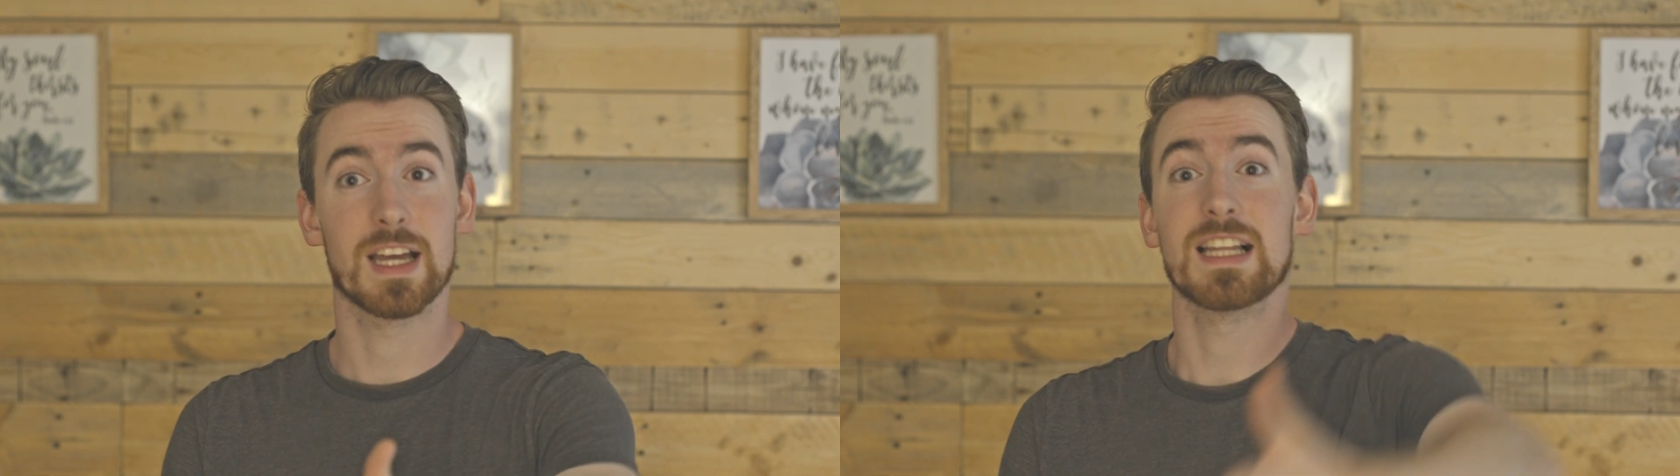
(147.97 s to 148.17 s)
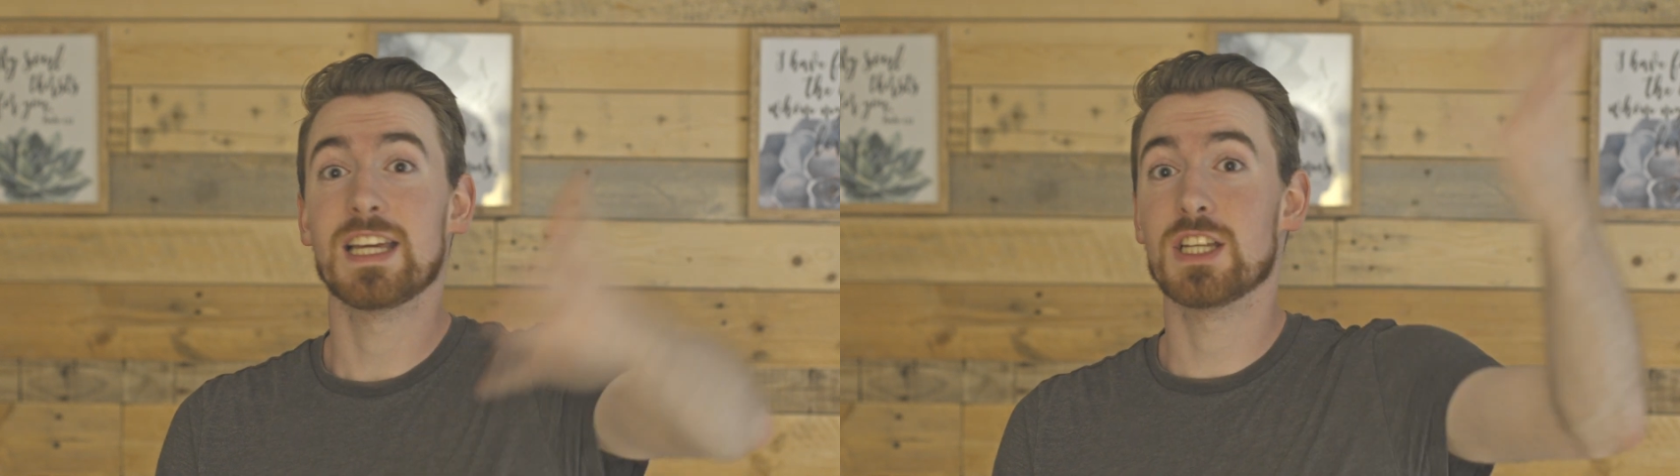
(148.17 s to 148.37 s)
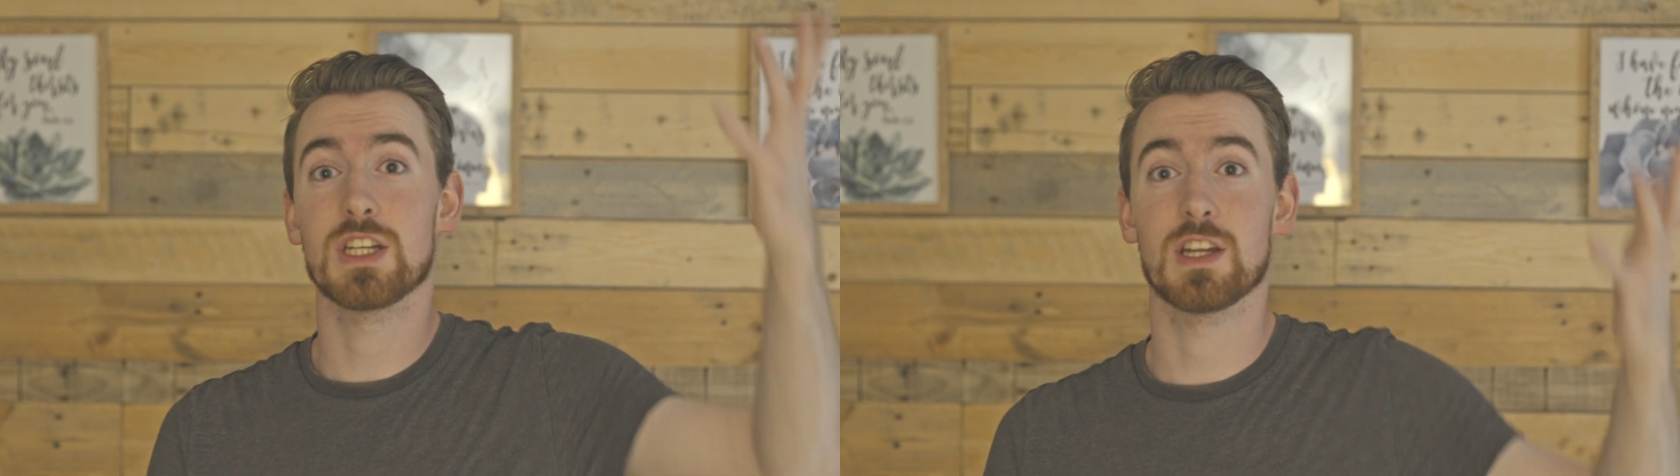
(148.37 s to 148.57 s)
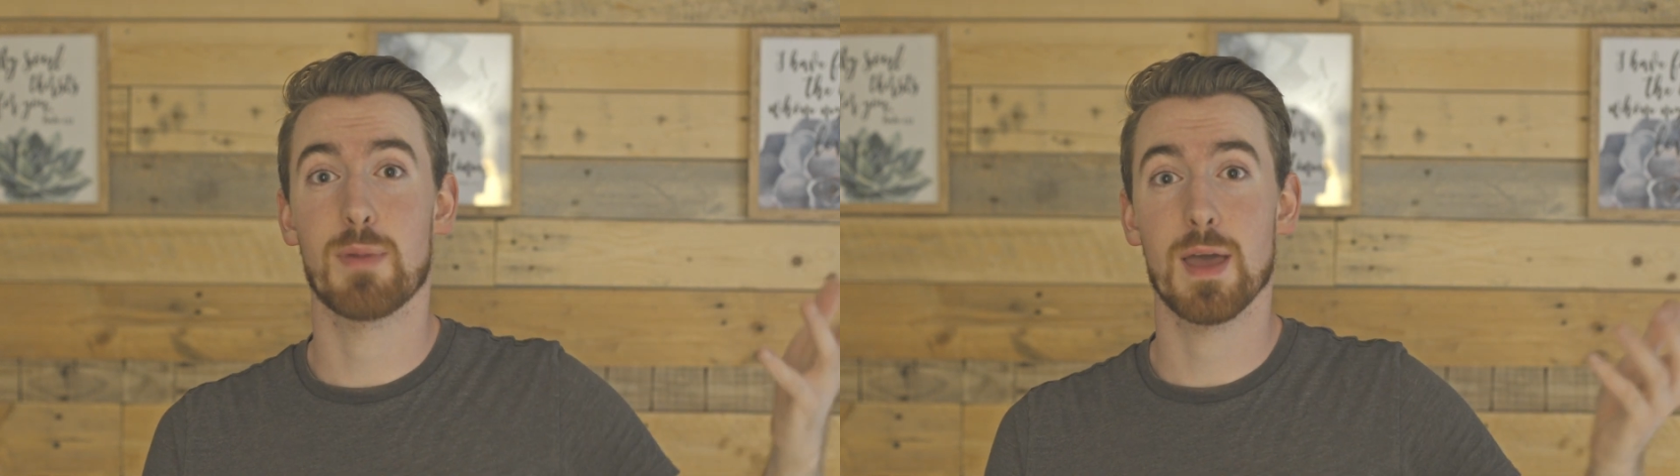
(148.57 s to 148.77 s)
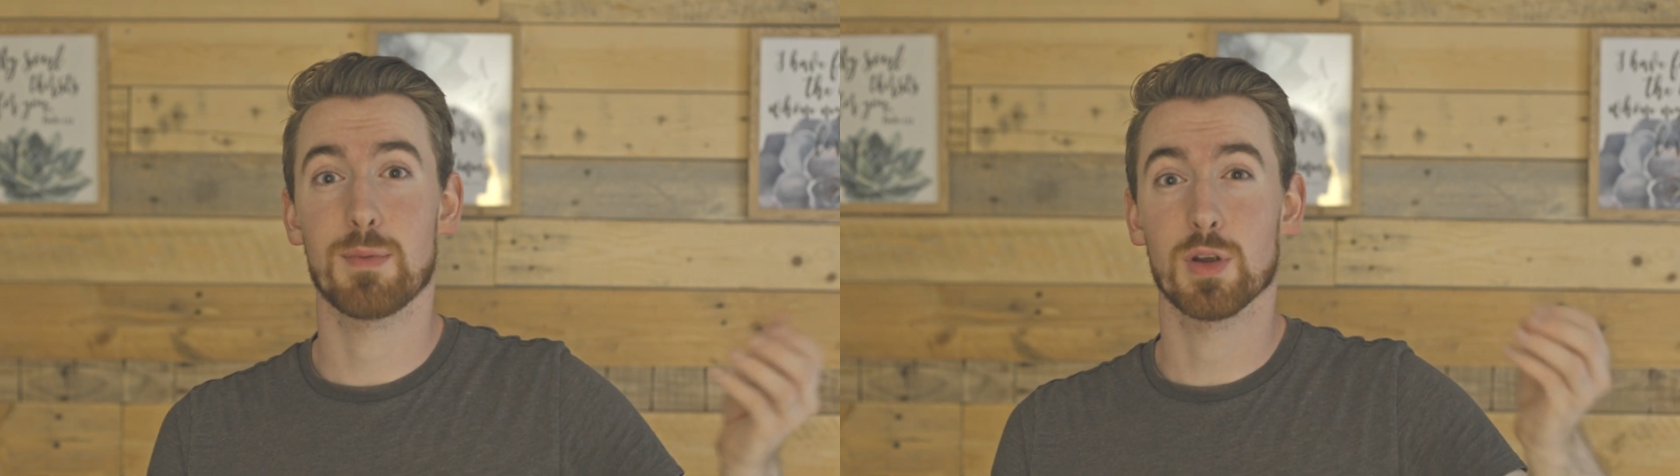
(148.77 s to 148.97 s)
clean sheet of
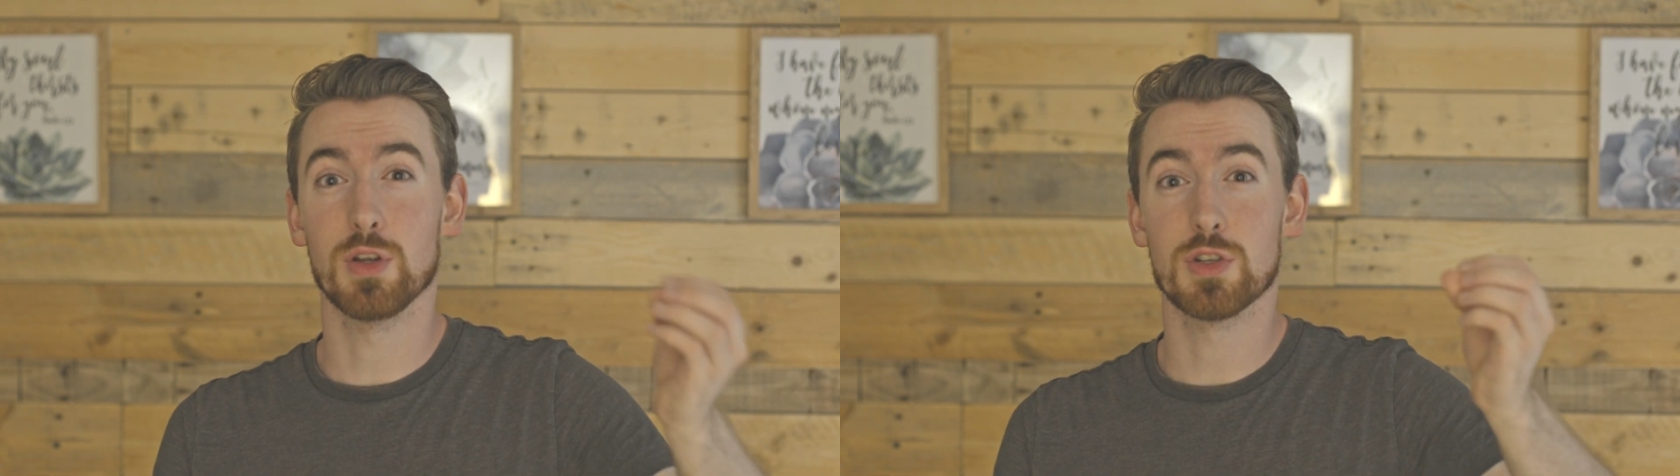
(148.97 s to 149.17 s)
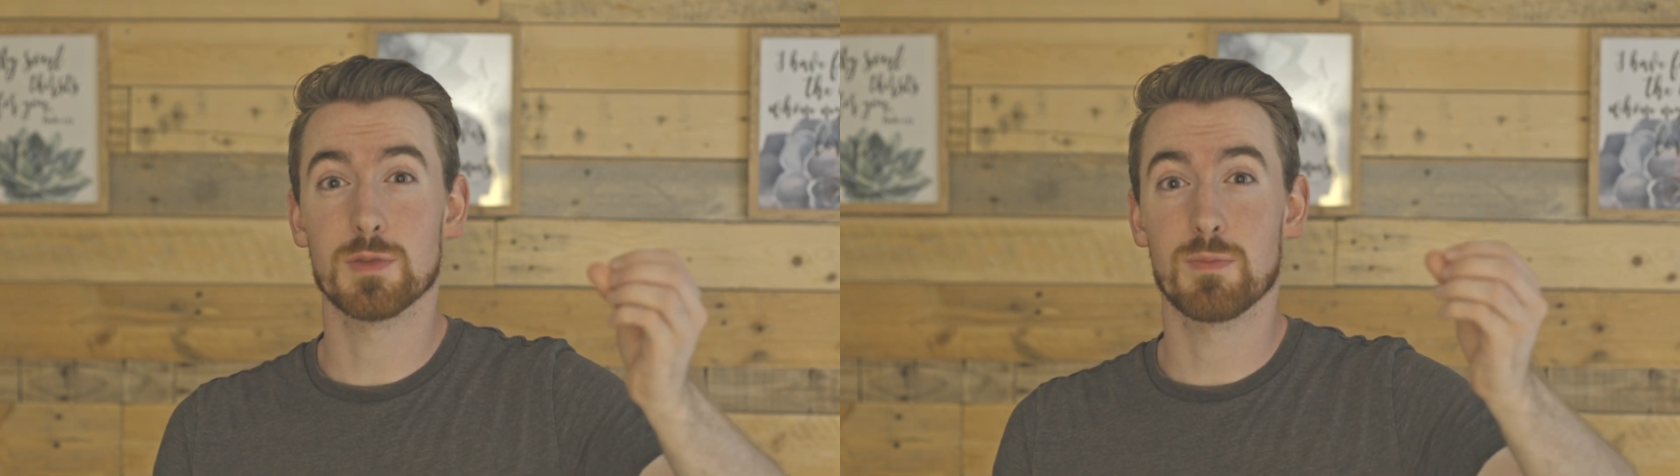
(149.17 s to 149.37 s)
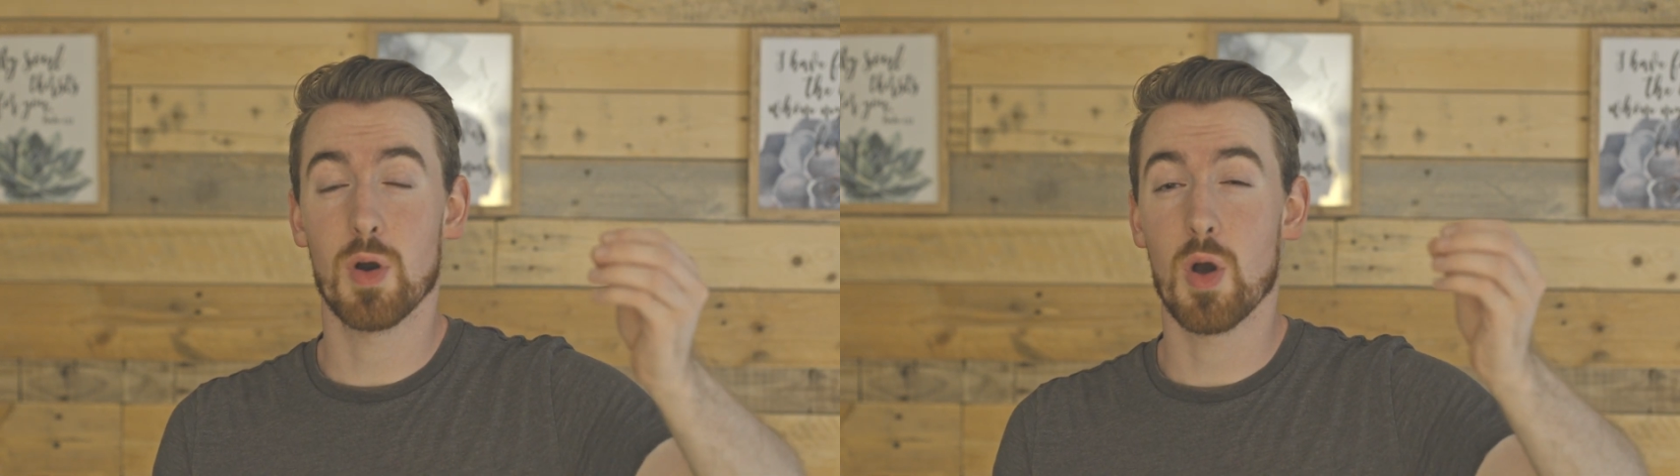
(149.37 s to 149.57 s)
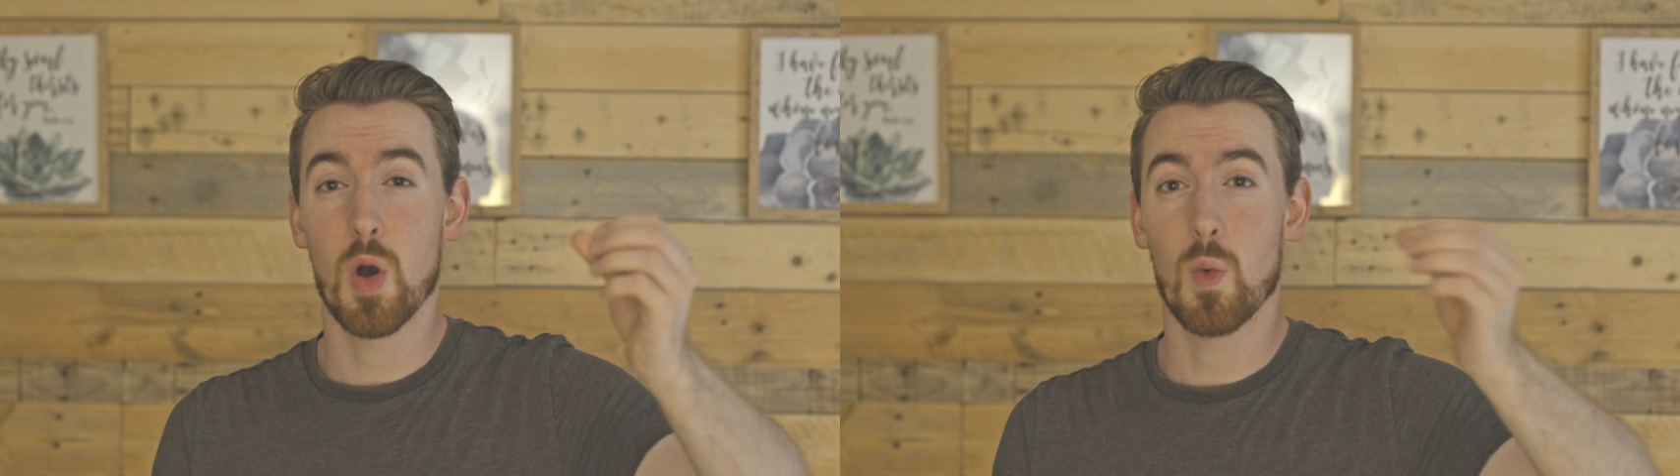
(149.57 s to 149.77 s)
paper and you just put